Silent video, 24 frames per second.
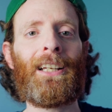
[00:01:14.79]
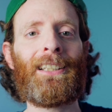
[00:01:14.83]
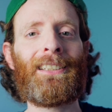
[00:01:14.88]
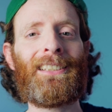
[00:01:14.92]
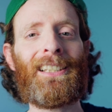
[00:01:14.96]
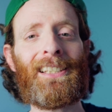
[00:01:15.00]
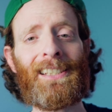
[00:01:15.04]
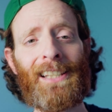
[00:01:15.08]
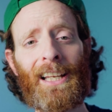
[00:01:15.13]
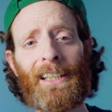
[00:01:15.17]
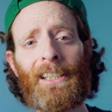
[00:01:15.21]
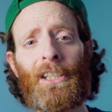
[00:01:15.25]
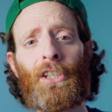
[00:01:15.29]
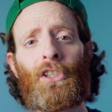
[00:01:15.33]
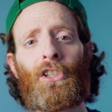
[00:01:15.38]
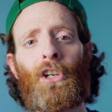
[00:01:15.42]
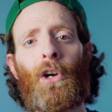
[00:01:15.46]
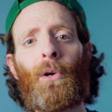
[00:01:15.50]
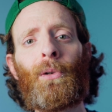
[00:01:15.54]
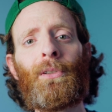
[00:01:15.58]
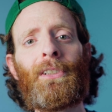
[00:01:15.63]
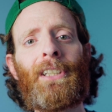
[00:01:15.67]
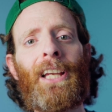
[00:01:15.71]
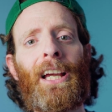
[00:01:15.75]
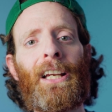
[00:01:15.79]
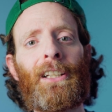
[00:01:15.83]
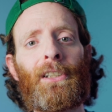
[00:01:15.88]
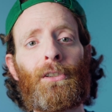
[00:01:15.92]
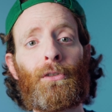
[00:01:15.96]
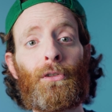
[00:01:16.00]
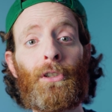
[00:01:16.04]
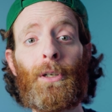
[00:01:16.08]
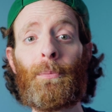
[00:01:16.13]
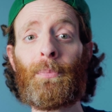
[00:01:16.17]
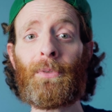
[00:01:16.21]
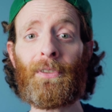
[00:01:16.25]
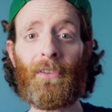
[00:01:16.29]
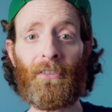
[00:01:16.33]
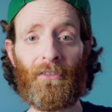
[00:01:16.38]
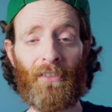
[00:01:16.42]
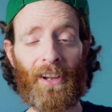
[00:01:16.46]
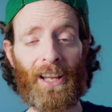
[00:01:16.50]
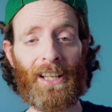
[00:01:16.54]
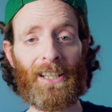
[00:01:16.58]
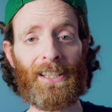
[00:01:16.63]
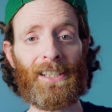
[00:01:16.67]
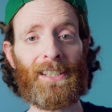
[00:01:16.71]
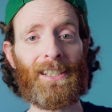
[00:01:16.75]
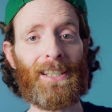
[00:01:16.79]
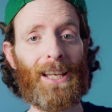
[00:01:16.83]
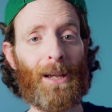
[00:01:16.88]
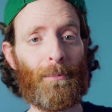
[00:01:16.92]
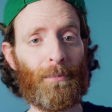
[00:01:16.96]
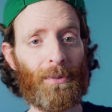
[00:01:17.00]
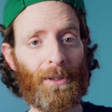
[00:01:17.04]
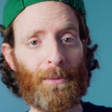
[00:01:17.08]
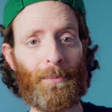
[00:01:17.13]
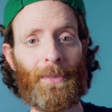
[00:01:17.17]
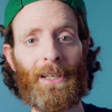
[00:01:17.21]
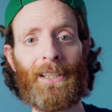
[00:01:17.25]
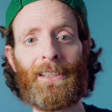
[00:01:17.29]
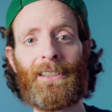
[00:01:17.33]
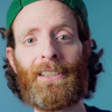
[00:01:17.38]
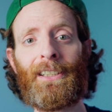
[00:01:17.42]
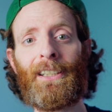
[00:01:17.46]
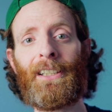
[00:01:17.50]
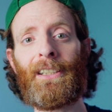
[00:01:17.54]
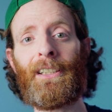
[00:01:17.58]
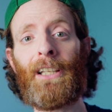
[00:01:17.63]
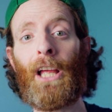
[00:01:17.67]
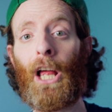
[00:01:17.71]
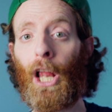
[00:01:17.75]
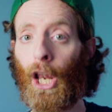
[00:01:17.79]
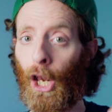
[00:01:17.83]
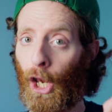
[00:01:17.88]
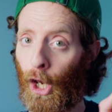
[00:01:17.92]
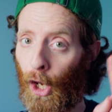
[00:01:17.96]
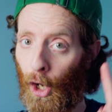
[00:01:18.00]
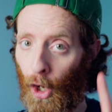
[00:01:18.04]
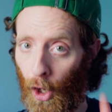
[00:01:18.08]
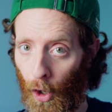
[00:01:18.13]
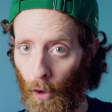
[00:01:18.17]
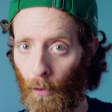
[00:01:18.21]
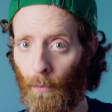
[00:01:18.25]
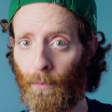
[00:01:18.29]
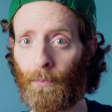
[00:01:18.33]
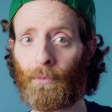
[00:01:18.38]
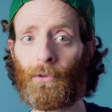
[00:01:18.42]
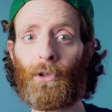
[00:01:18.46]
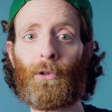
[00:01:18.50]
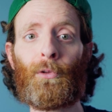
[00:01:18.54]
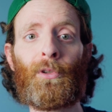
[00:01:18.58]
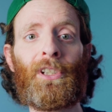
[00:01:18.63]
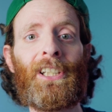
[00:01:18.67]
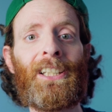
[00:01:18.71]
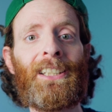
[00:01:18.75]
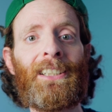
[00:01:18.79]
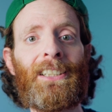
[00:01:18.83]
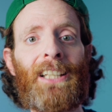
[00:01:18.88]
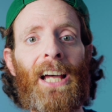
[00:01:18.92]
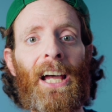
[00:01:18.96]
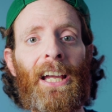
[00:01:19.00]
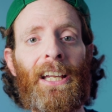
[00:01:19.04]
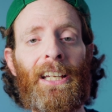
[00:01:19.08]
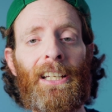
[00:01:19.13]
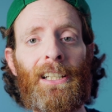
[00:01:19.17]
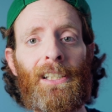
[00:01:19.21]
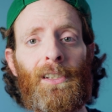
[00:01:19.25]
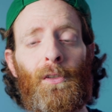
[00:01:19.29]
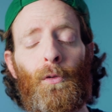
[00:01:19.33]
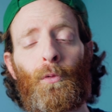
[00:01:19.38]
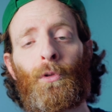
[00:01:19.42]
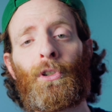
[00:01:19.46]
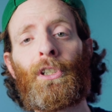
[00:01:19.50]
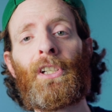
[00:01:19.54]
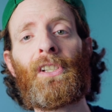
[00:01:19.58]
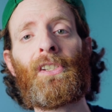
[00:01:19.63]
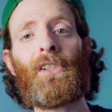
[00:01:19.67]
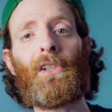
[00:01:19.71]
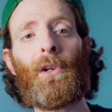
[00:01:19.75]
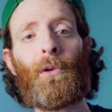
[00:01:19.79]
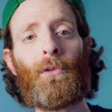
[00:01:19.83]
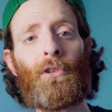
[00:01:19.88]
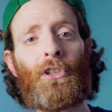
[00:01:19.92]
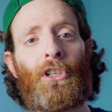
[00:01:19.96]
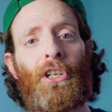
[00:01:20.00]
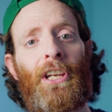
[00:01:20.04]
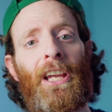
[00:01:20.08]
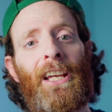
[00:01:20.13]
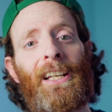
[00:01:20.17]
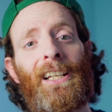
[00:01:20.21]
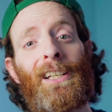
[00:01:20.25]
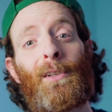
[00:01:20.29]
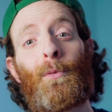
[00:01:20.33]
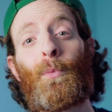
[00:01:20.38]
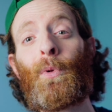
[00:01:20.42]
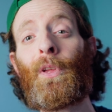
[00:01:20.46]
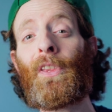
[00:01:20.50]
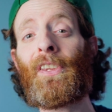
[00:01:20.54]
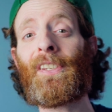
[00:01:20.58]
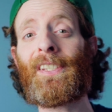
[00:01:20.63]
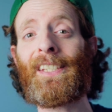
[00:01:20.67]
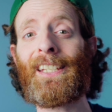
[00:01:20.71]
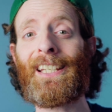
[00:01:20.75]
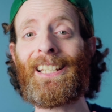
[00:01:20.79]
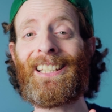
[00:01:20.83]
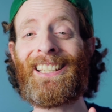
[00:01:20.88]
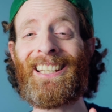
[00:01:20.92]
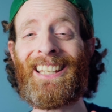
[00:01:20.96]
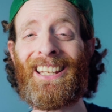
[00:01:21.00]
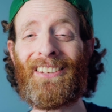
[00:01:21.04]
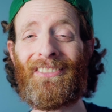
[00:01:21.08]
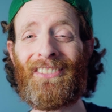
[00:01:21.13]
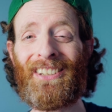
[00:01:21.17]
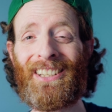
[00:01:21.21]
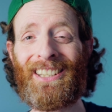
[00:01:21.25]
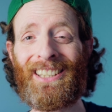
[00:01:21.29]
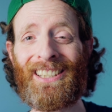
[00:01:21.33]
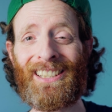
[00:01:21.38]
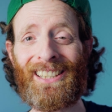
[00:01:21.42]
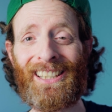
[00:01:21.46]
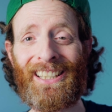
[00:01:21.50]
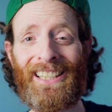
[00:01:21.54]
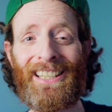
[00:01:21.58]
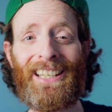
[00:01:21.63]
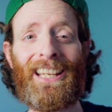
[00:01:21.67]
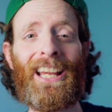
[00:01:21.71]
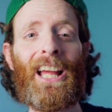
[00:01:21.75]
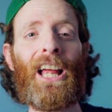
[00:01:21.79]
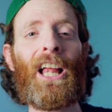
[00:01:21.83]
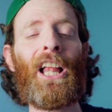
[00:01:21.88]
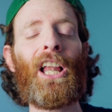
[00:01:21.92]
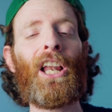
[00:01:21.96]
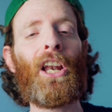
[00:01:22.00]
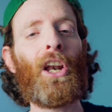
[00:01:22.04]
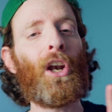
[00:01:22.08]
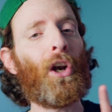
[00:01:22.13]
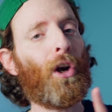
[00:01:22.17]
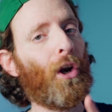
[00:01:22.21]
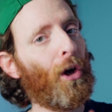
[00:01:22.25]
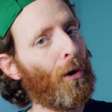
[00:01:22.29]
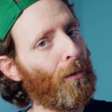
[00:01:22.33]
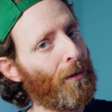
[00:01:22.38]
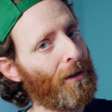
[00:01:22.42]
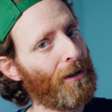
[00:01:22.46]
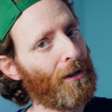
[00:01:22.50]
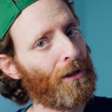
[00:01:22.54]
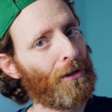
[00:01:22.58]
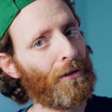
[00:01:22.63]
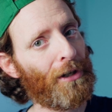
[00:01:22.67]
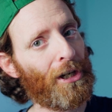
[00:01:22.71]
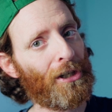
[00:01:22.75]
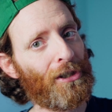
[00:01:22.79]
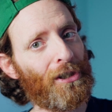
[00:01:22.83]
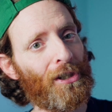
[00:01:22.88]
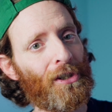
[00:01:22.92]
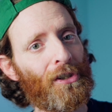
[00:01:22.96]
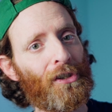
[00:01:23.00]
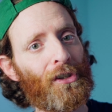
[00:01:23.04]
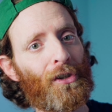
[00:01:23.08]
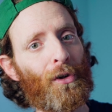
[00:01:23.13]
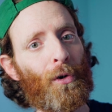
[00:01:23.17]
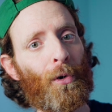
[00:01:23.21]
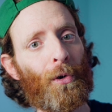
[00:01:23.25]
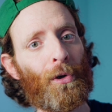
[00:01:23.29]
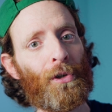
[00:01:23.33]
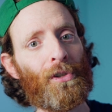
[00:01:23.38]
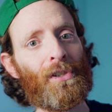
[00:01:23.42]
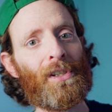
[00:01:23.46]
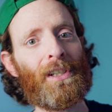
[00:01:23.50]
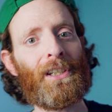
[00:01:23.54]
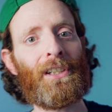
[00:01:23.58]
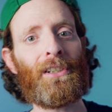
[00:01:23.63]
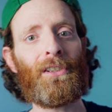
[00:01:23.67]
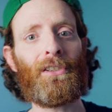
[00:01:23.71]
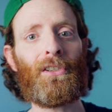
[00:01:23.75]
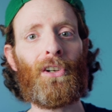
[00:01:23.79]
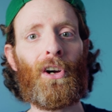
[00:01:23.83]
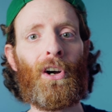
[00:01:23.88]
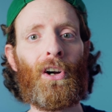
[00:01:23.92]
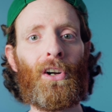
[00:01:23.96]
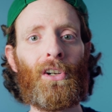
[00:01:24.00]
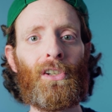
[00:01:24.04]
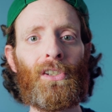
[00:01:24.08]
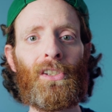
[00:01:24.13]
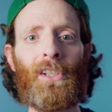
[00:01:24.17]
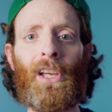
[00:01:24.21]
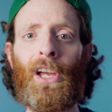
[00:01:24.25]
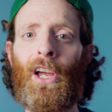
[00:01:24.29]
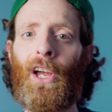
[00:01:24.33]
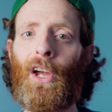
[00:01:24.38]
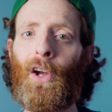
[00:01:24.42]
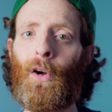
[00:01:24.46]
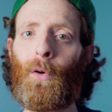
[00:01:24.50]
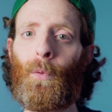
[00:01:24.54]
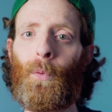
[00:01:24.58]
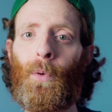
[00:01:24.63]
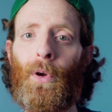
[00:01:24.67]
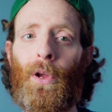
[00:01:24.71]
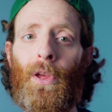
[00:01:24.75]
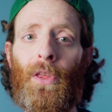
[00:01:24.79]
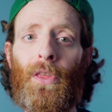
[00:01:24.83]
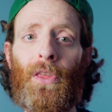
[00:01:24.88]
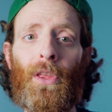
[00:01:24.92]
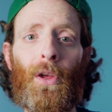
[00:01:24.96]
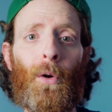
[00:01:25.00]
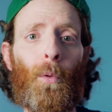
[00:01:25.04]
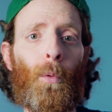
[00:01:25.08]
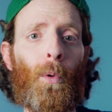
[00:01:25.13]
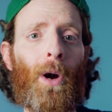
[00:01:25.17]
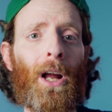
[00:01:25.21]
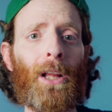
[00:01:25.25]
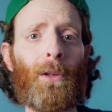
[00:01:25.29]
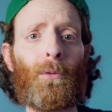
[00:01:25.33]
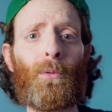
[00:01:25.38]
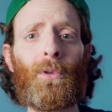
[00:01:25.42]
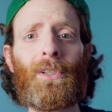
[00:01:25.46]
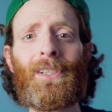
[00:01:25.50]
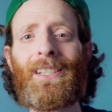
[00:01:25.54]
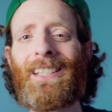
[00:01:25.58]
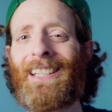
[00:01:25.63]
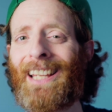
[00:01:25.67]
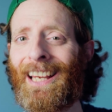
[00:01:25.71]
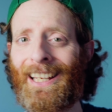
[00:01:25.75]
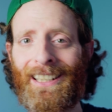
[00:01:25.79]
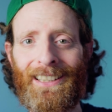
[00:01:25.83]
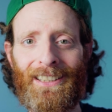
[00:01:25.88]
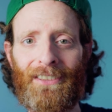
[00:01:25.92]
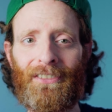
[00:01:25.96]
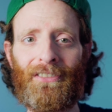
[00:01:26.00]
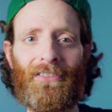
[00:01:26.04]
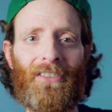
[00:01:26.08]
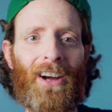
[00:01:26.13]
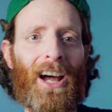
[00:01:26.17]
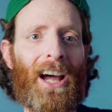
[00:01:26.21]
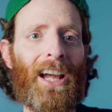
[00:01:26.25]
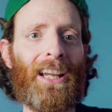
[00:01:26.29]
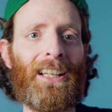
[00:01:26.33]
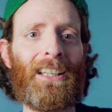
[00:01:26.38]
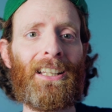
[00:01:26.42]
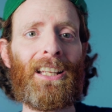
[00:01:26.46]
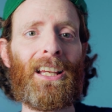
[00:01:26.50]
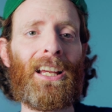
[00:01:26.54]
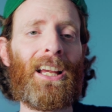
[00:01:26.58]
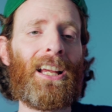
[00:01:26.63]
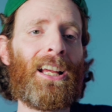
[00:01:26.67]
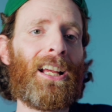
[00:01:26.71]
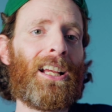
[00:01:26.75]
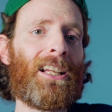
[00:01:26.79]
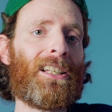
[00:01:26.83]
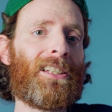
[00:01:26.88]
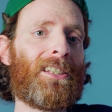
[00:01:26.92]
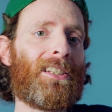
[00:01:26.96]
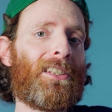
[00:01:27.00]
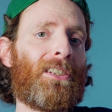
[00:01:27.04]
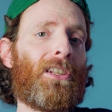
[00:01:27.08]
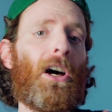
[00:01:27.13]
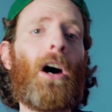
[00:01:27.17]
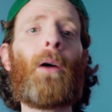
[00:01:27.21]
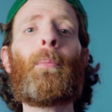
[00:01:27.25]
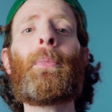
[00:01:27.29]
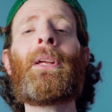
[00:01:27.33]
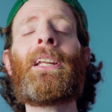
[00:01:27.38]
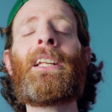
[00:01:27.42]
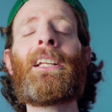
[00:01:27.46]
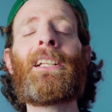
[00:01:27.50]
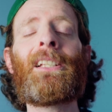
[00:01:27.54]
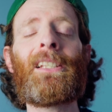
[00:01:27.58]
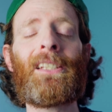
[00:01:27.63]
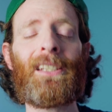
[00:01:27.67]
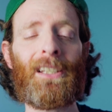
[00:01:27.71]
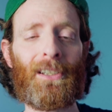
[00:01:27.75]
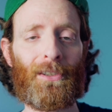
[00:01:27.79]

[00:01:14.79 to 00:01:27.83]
The study showed that tryptophan-supplemented low-protein diets were associated with significantly lower aggression scores in dogs, with what was then defined as dominance